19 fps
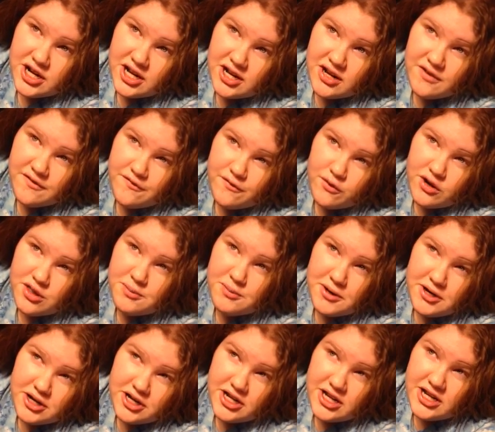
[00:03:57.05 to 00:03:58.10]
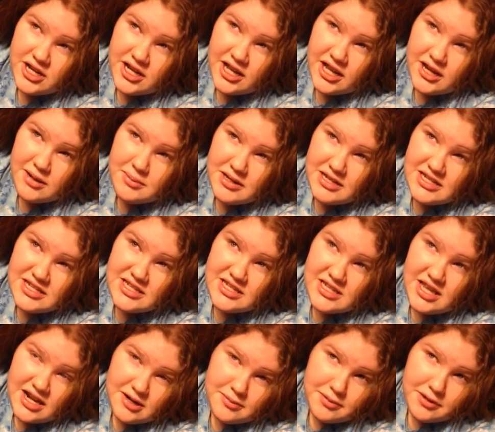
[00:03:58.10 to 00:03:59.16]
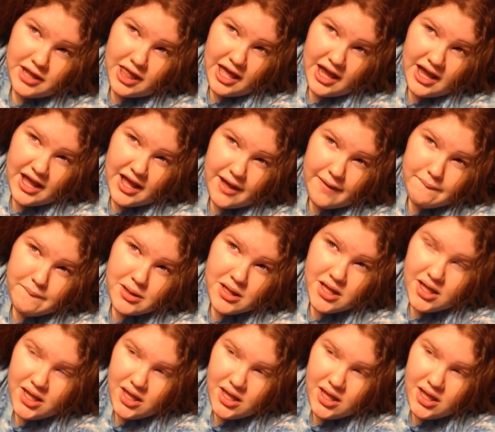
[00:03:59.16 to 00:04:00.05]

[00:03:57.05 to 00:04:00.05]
In fourth period, he had me set up a lab,